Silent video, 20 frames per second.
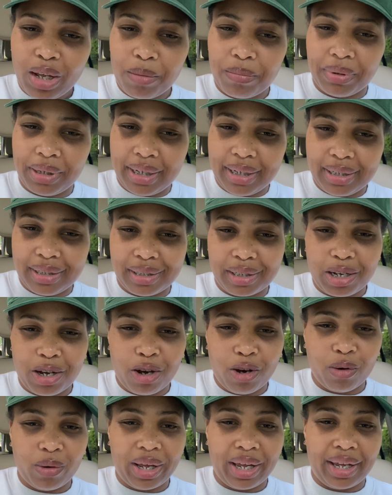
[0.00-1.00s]
please
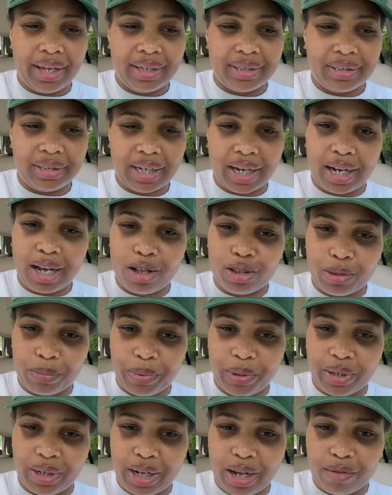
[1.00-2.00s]
go and check out the
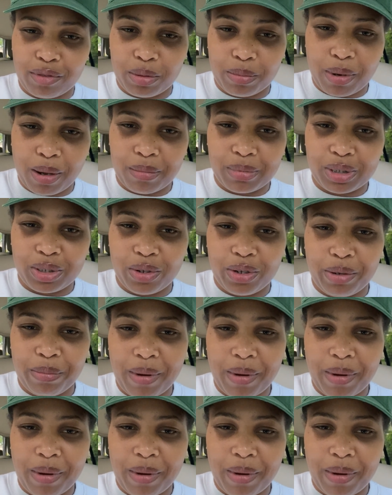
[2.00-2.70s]
Purity After Promiscuity